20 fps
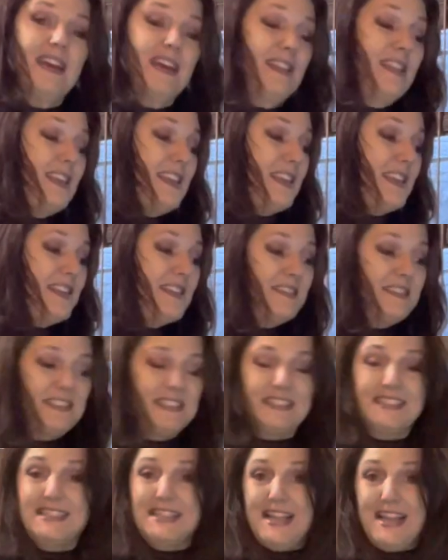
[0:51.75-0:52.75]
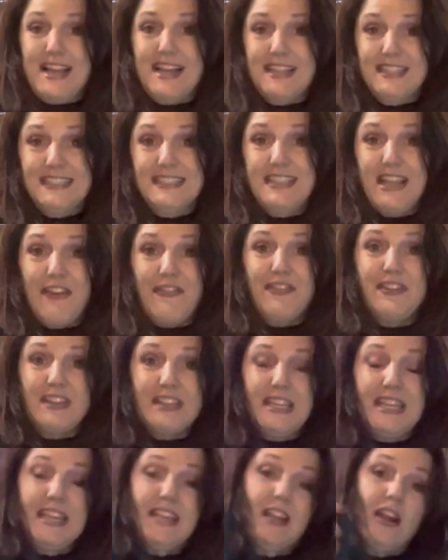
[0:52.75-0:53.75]
these
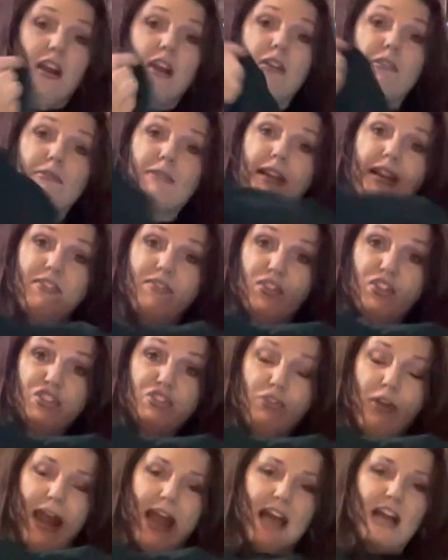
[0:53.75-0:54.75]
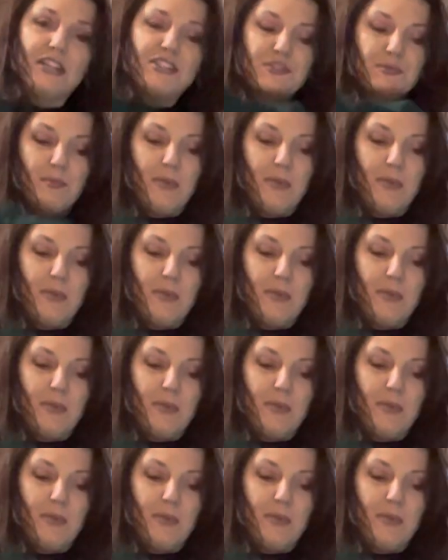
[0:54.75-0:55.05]
definitely are ready for the trash,